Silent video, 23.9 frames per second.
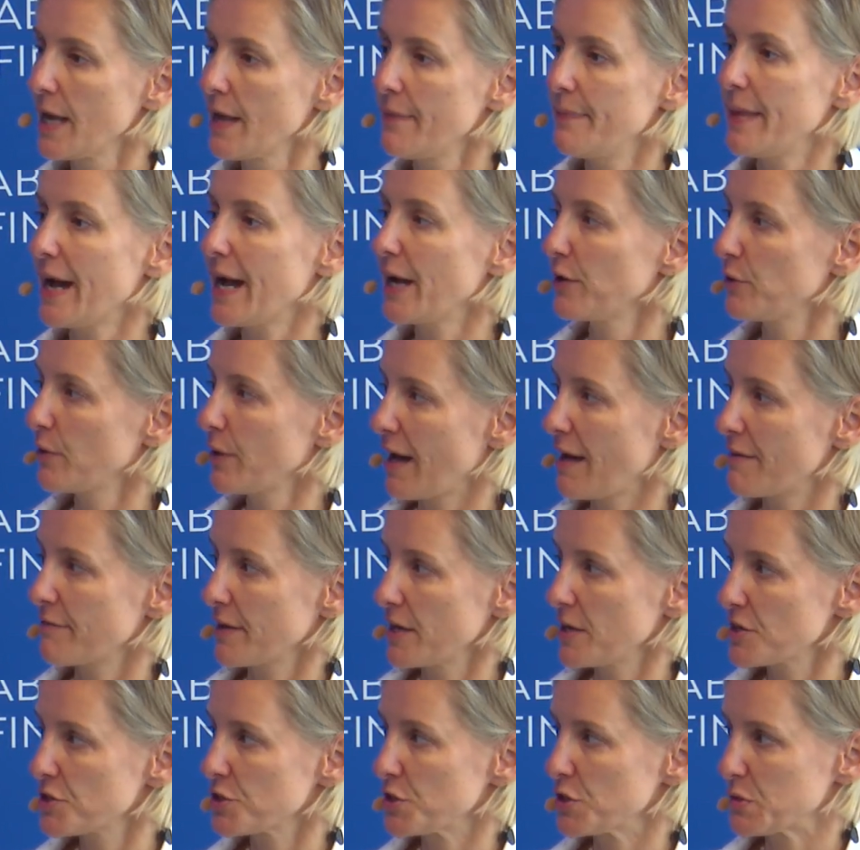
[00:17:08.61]
Now you have
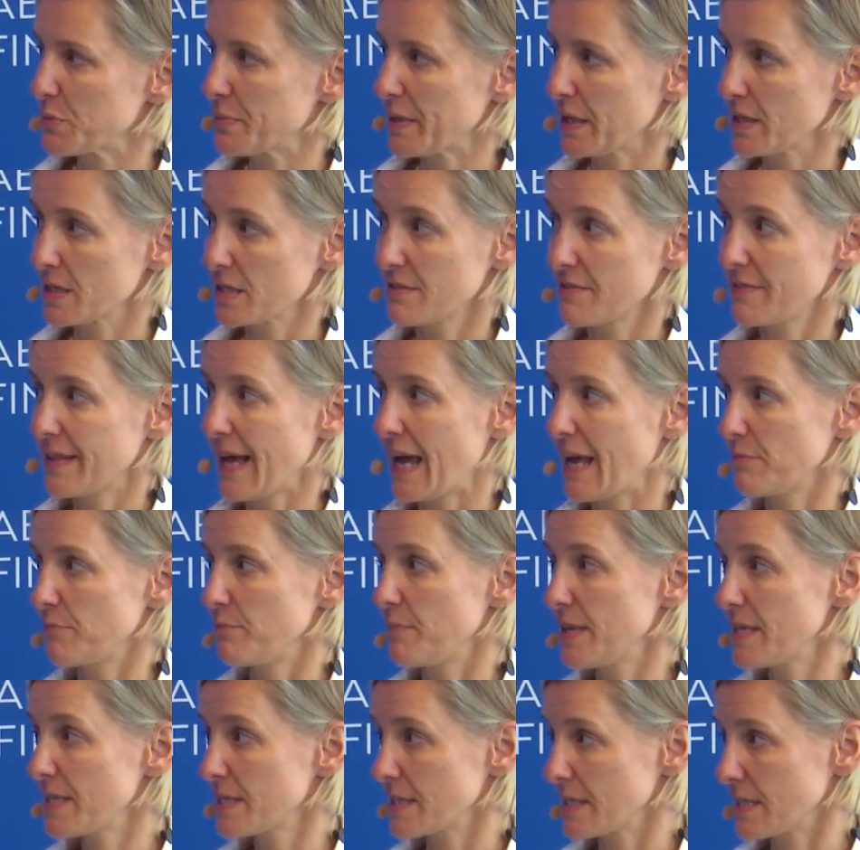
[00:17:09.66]
issues because if
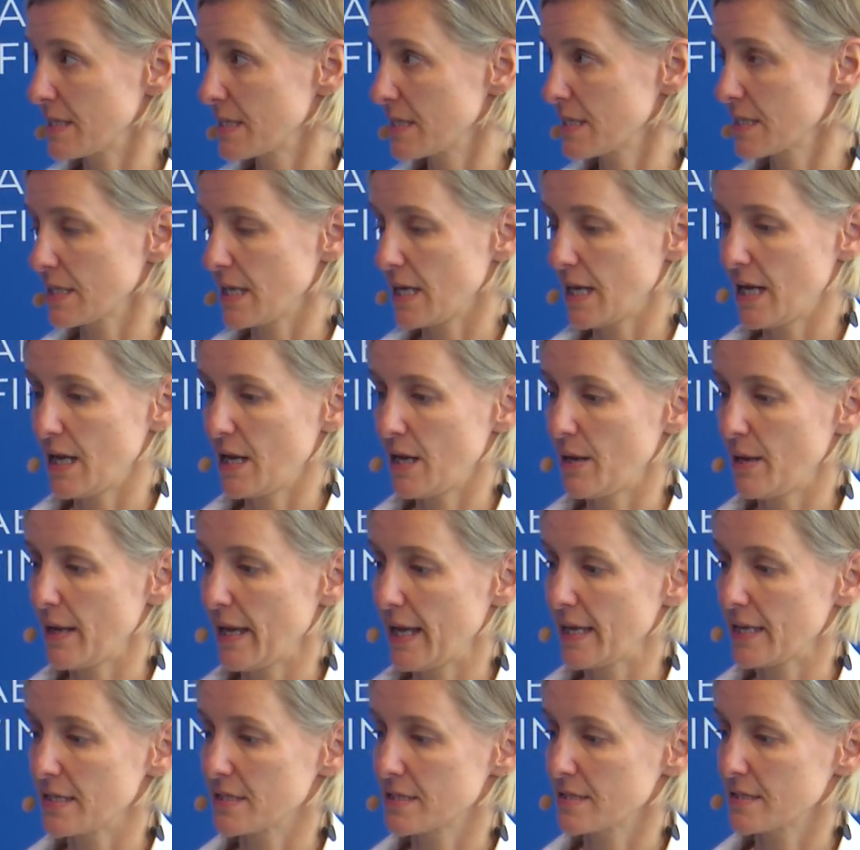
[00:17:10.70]
that business
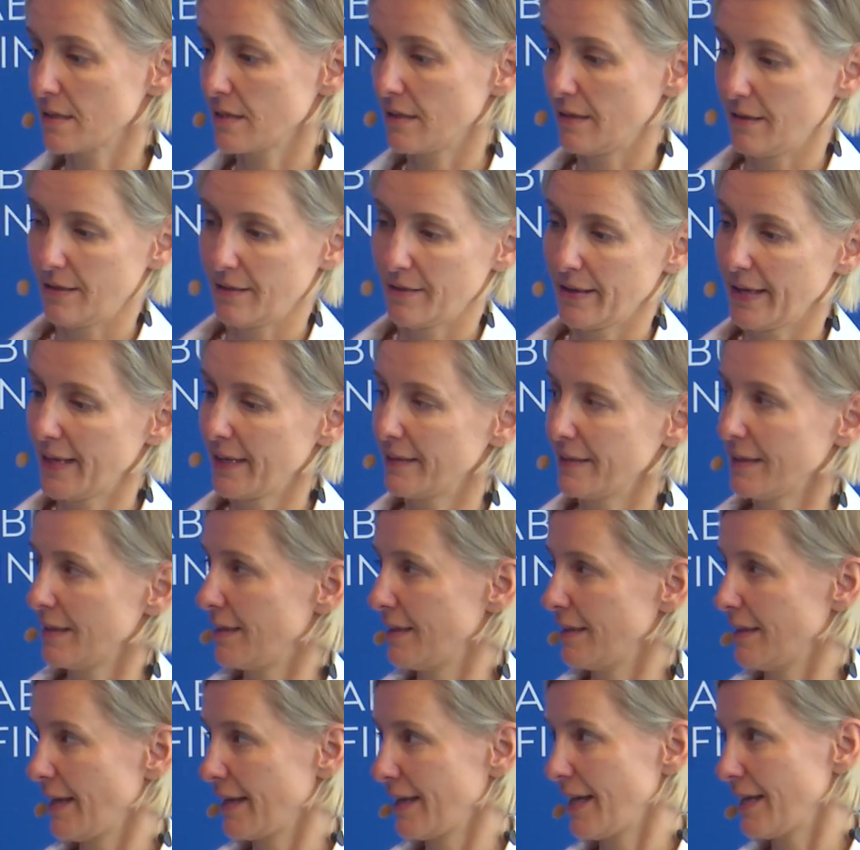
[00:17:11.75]
is in
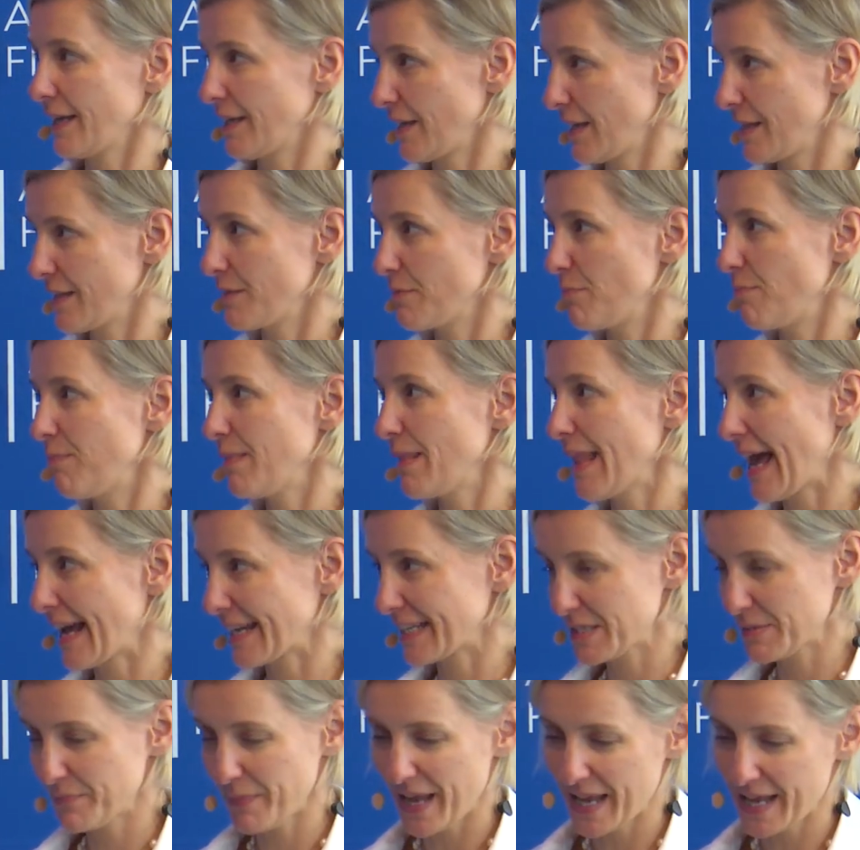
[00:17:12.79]
the
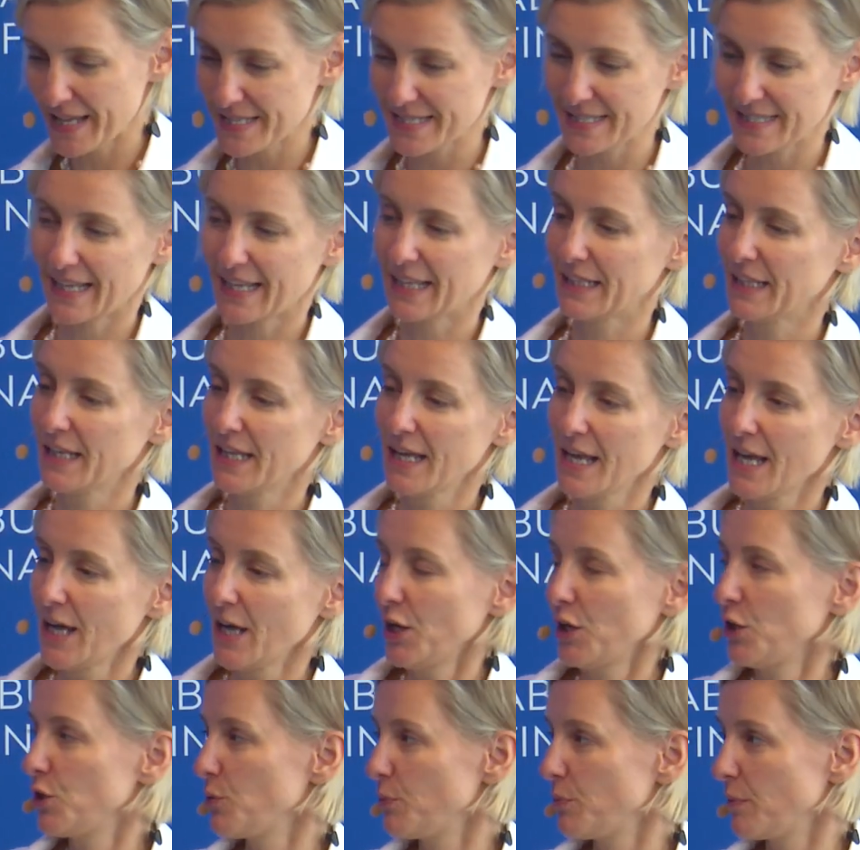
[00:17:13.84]
black space, then
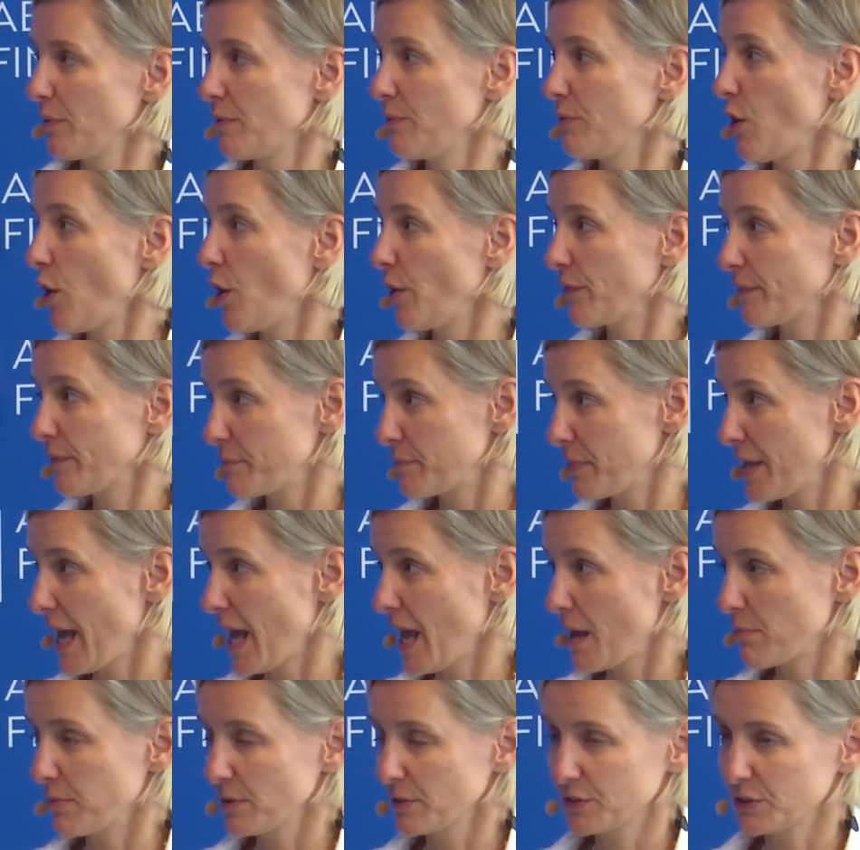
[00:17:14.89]
you will not
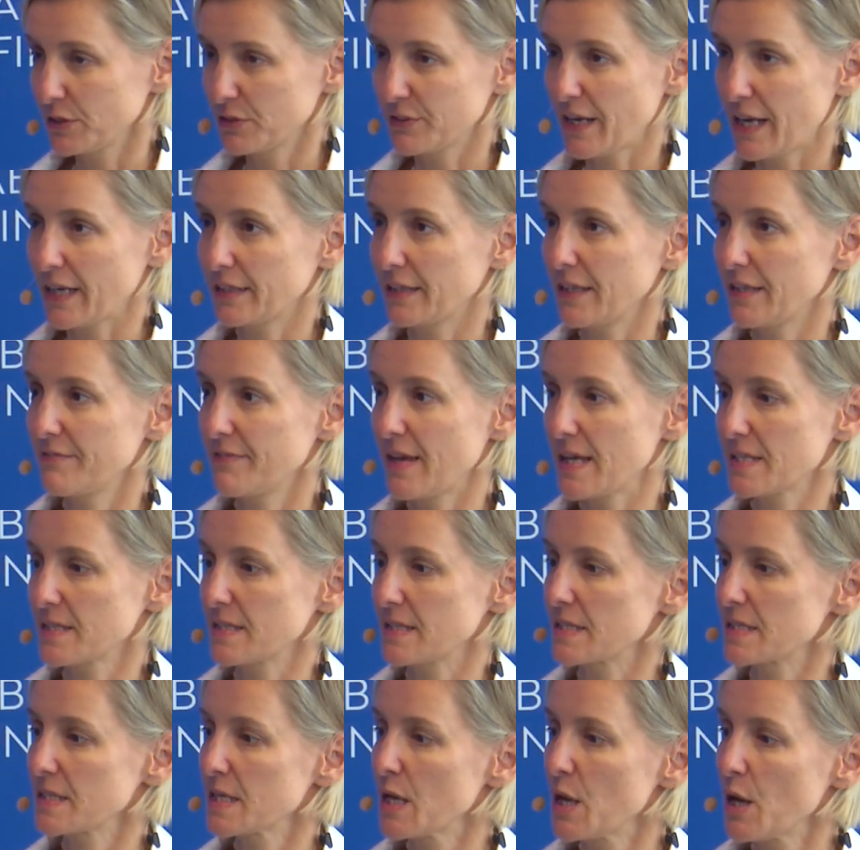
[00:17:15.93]
be able to attract the
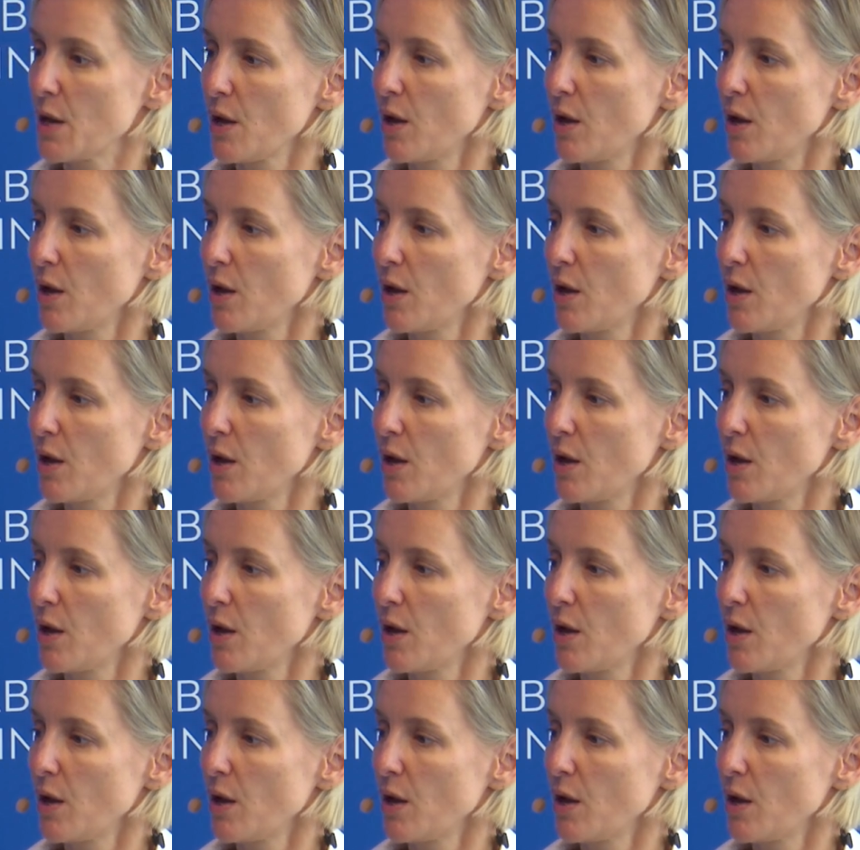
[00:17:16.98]
investors.